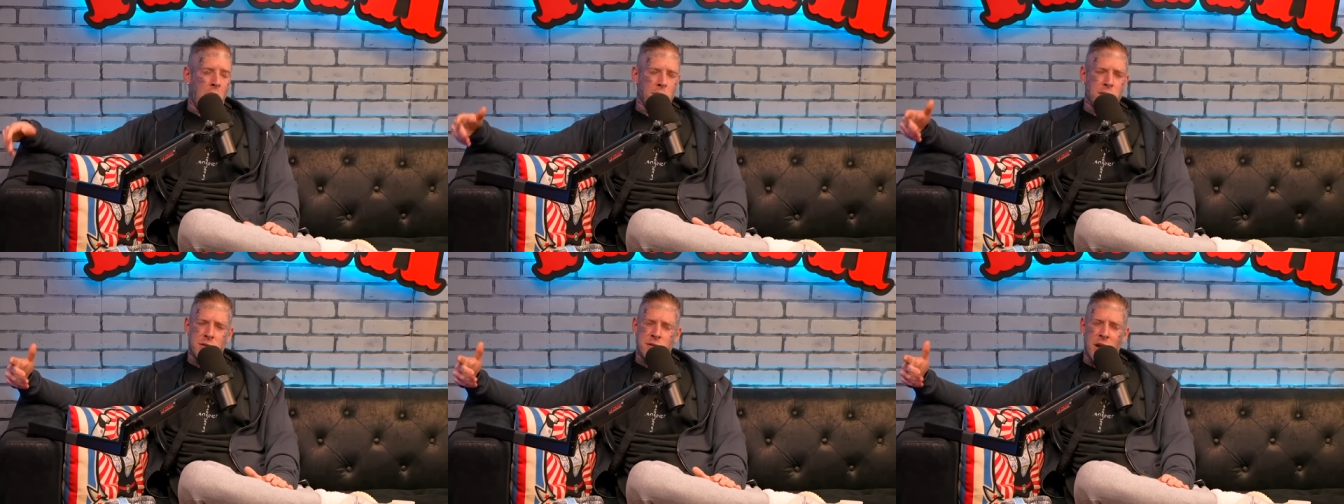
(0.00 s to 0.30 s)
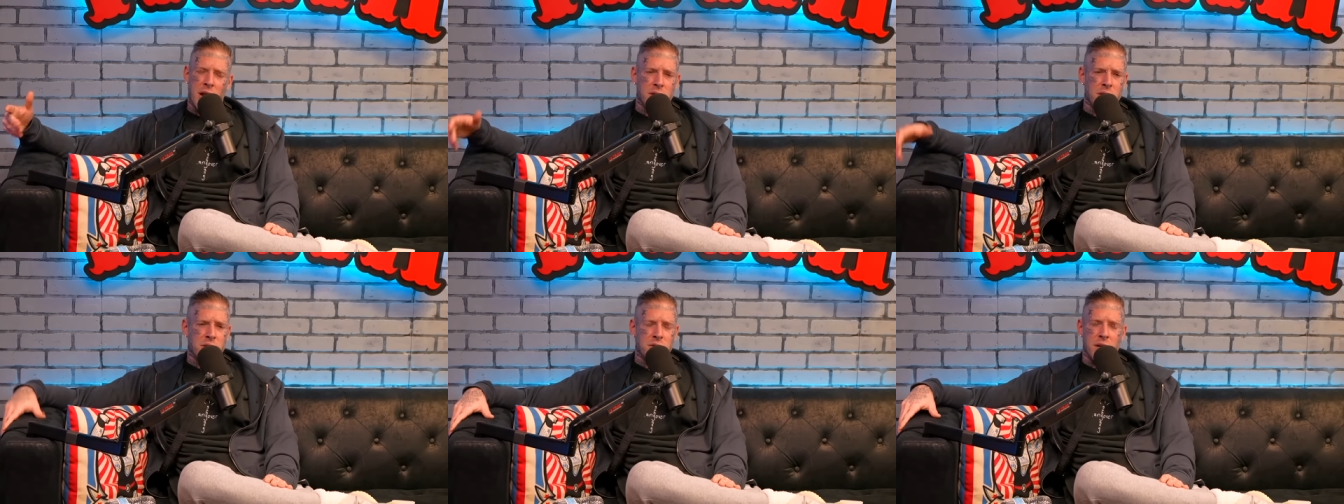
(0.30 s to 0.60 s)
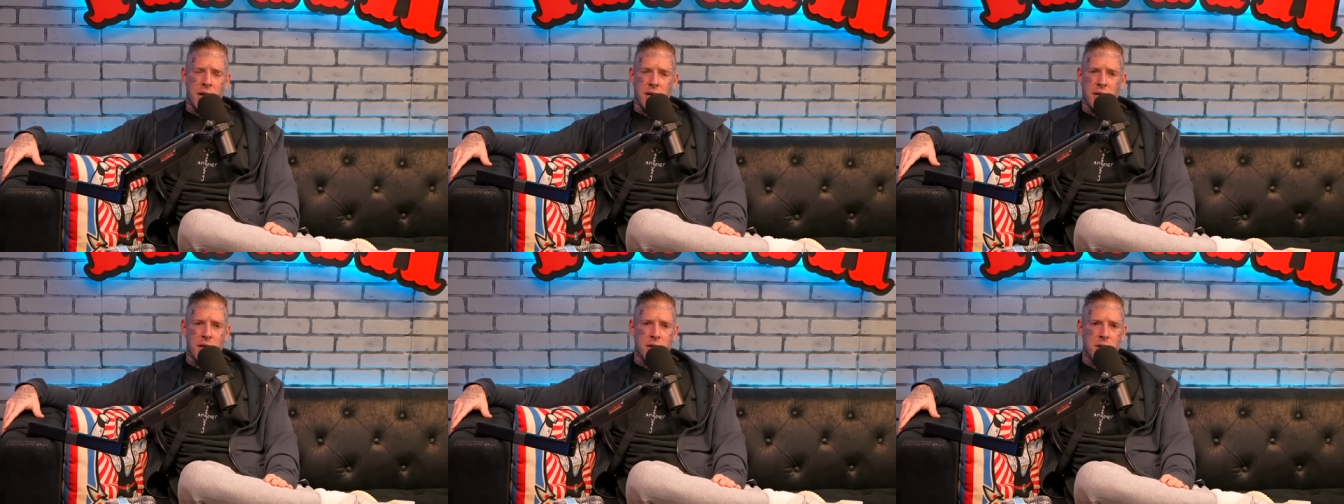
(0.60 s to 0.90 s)
would just had this
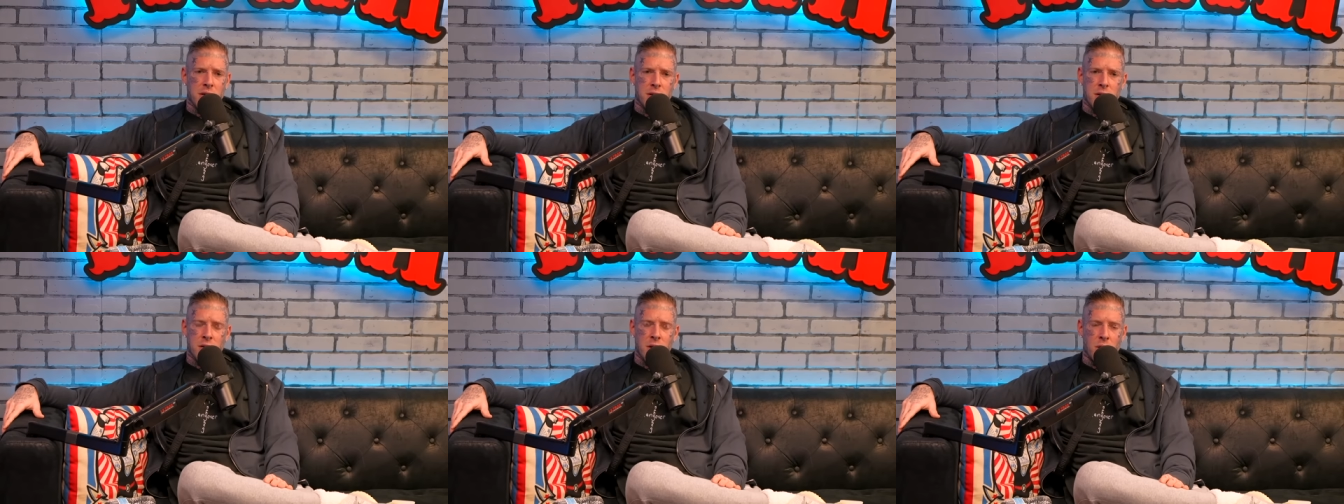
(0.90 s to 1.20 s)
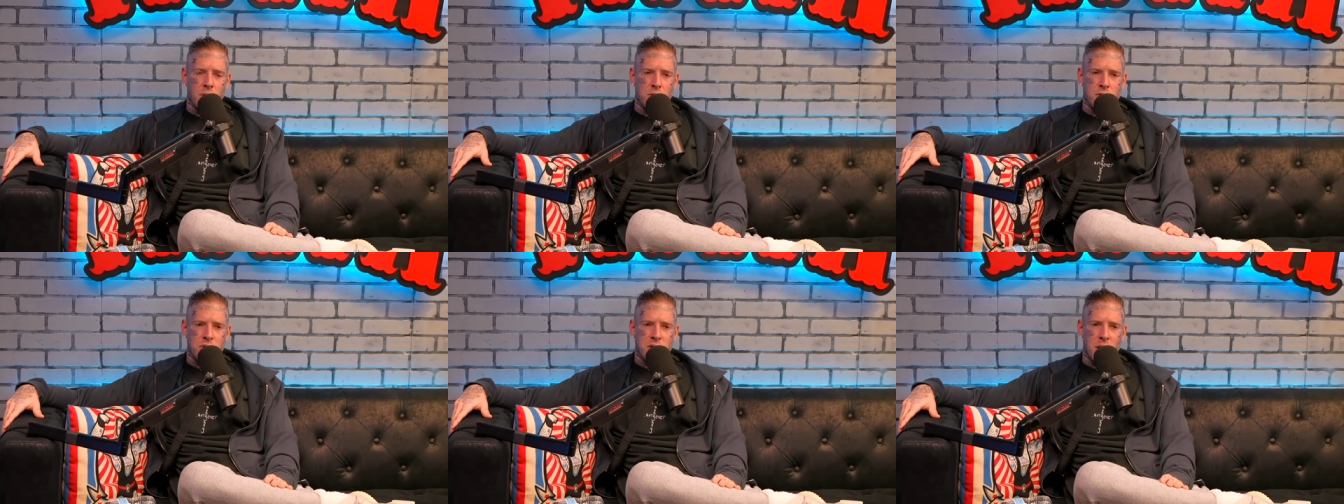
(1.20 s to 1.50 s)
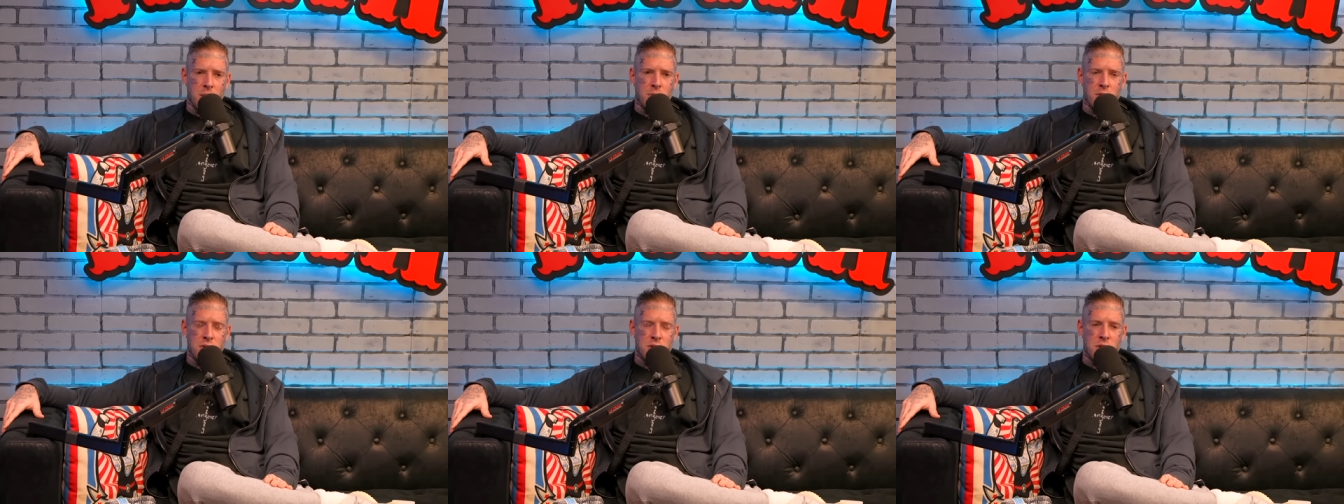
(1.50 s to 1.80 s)
like, you know, just
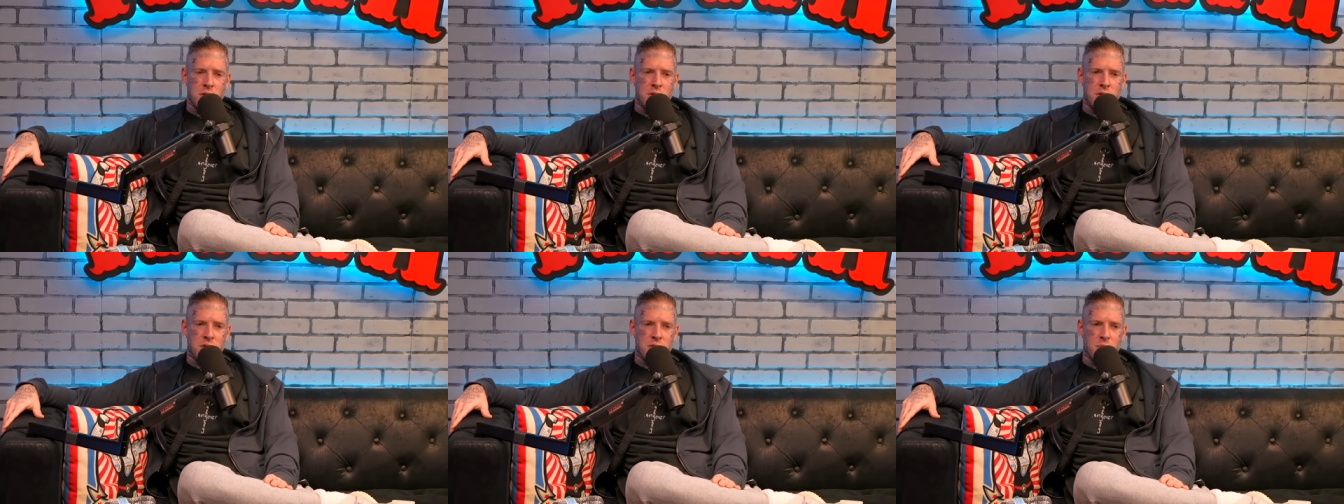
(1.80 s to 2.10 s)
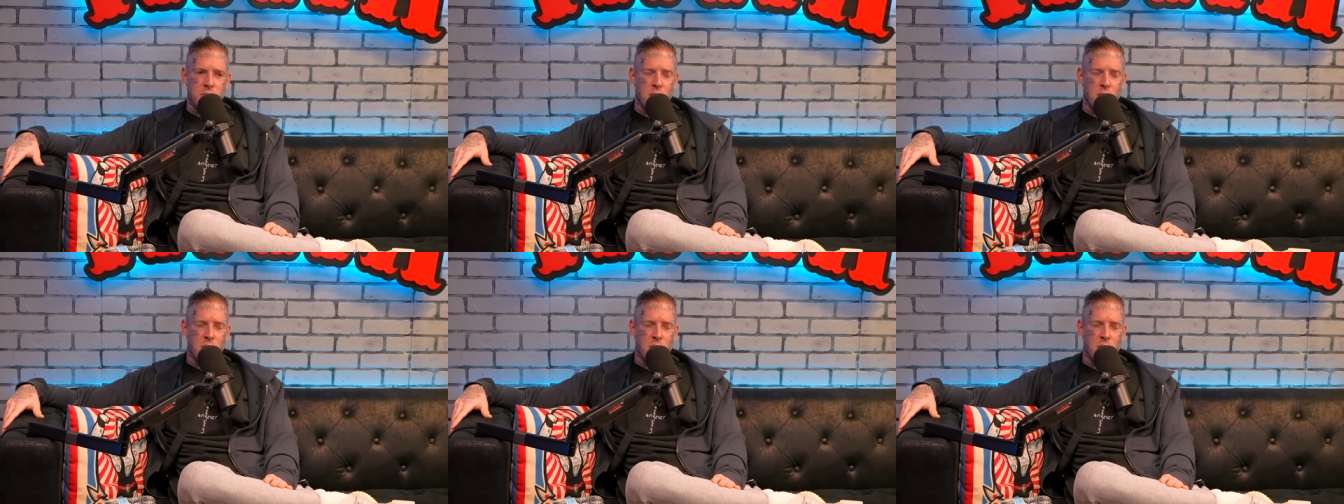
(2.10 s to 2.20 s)
come to Jesus